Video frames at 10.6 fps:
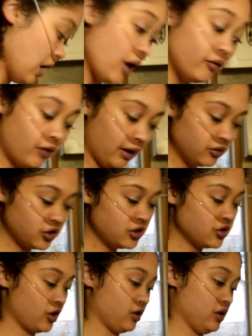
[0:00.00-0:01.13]
of ground
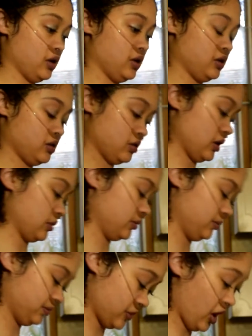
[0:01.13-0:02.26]
ginger. No,
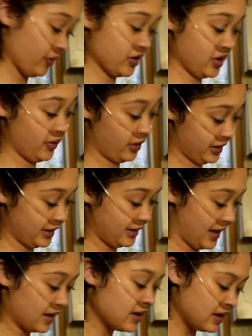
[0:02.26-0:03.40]
obviously we already did
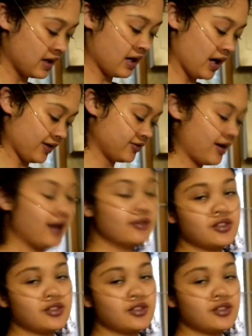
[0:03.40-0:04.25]
that. Of ground